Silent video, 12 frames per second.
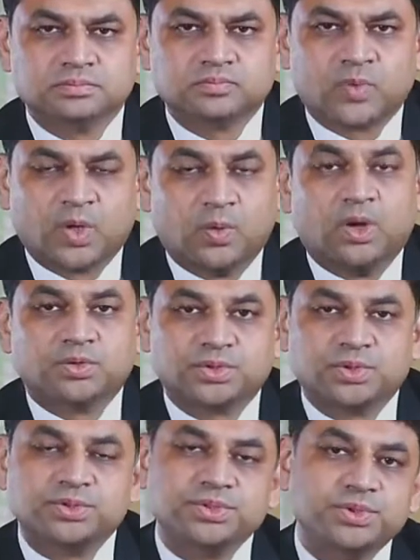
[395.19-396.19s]
Wow.
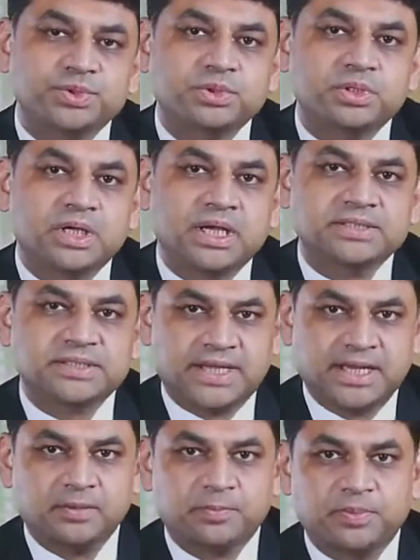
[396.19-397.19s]
So you guys
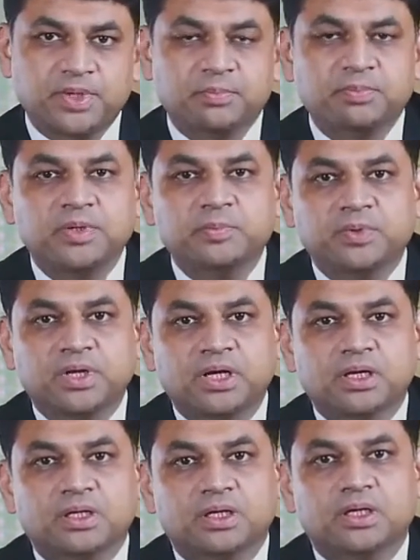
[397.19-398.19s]
help
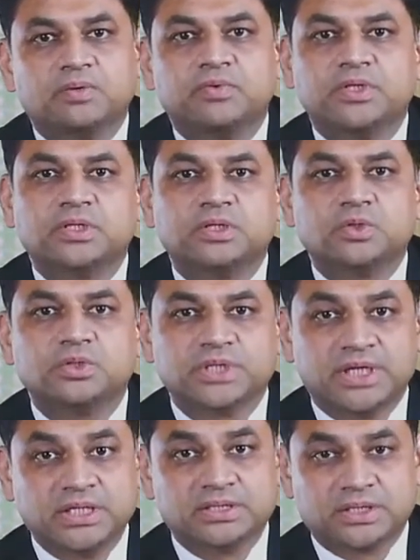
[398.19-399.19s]
people with those
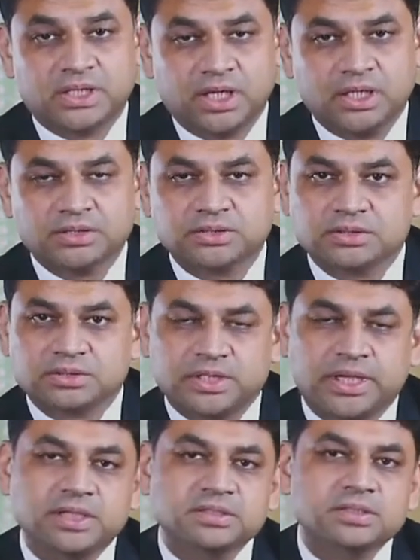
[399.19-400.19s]
reskilling
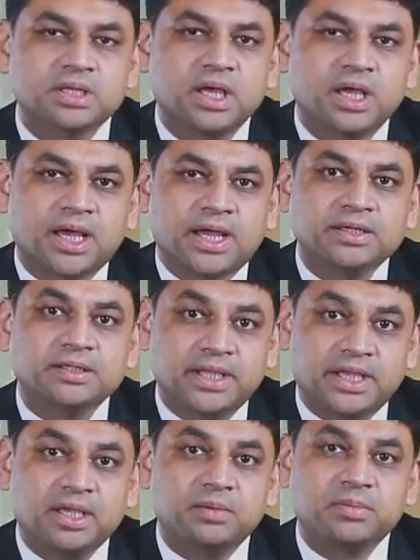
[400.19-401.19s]
things and
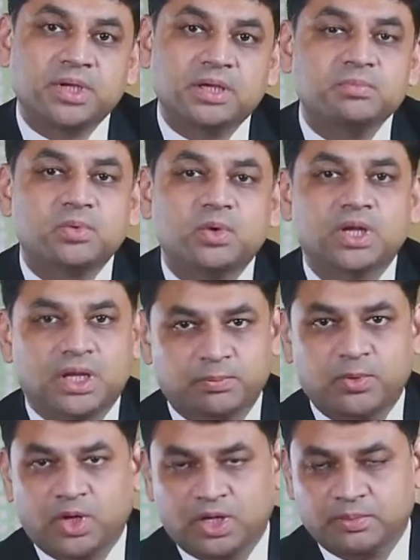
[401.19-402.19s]
they become more
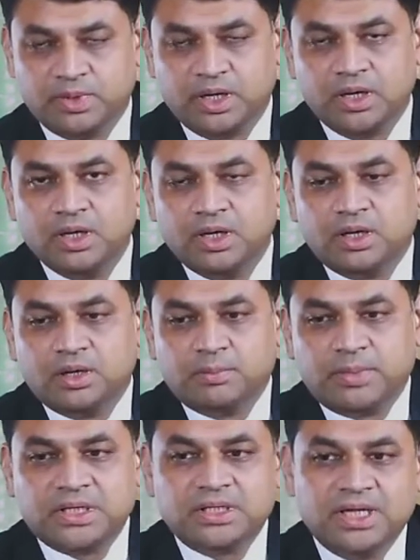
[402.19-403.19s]
employable.
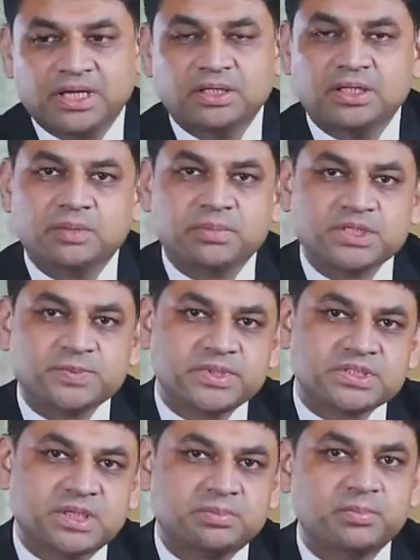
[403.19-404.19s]
But then there must be
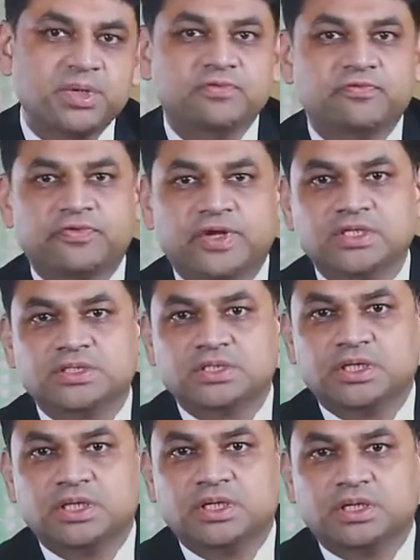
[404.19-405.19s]
some difference
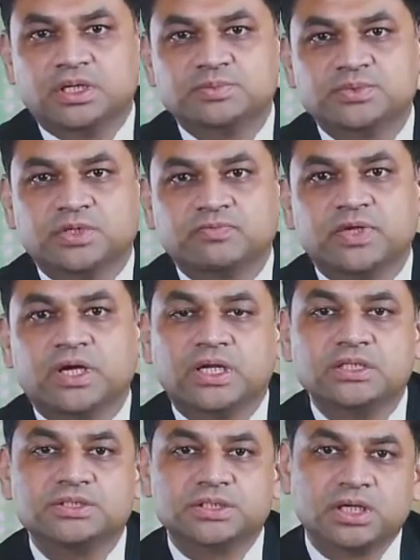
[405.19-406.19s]
in terms of the
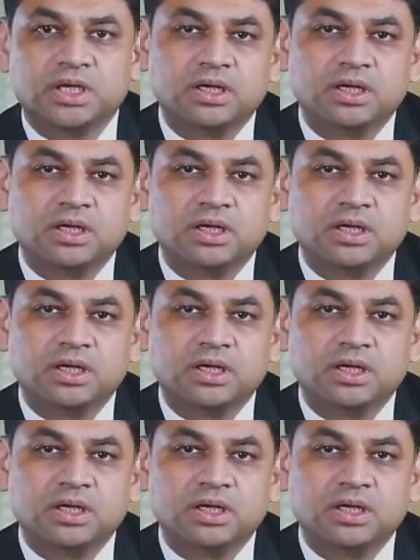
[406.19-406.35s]
cultural